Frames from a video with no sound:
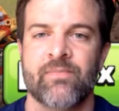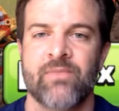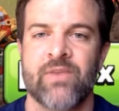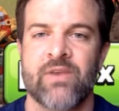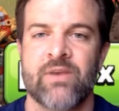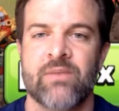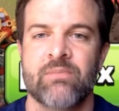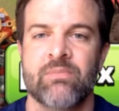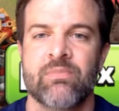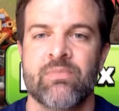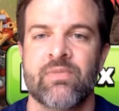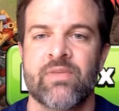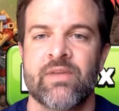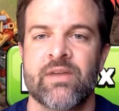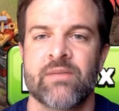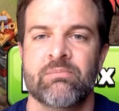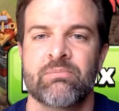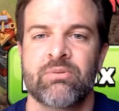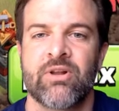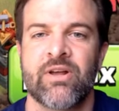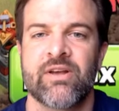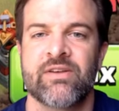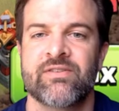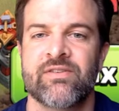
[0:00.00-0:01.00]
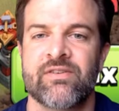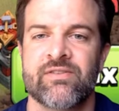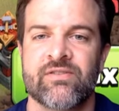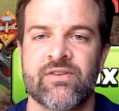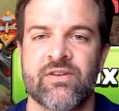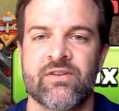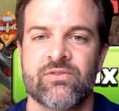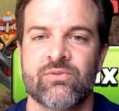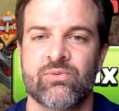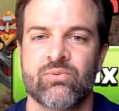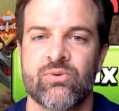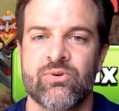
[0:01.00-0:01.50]
He then places
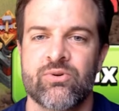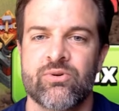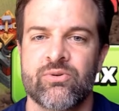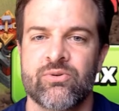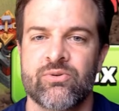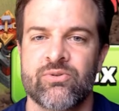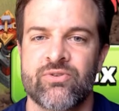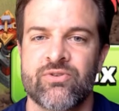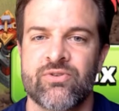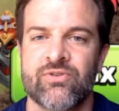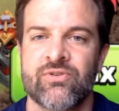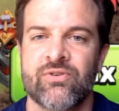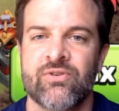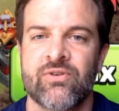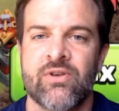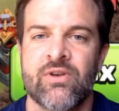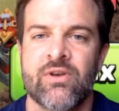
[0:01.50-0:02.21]
his roots.